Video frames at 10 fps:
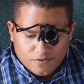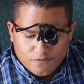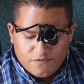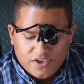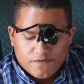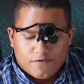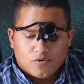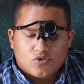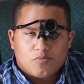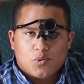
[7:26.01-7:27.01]

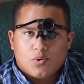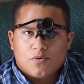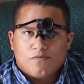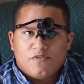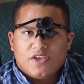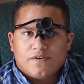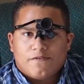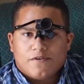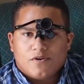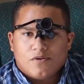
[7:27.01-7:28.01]
VFO support,
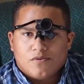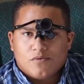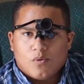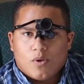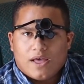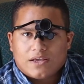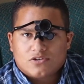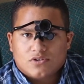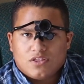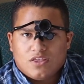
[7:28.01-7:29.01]
VFO will
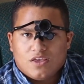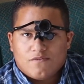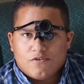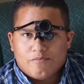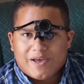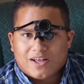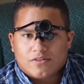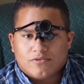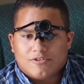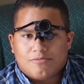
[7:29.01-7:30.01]
actually give you back
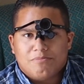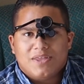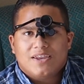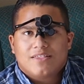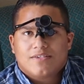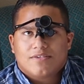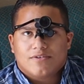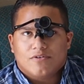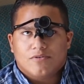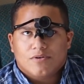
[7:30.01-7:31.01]
those minutes.
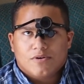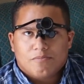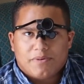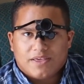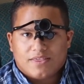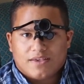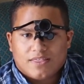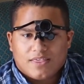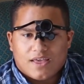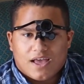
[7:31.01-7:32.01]
So
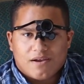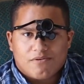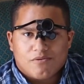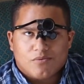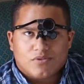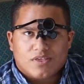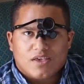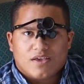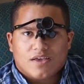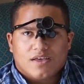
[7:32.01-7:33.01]
basically, Aira will
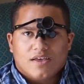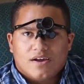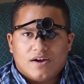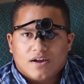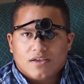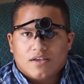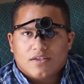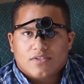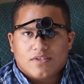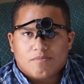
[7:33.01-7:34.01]
take
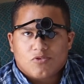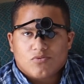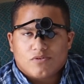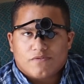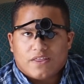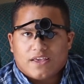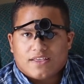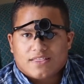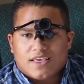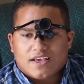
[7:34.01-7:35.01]
some sort of
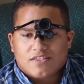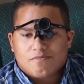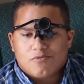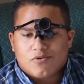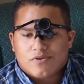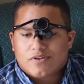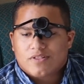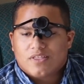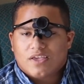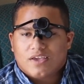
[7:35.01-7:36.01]
like tech support
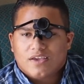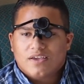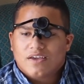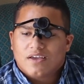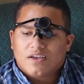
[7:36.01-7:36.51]
thing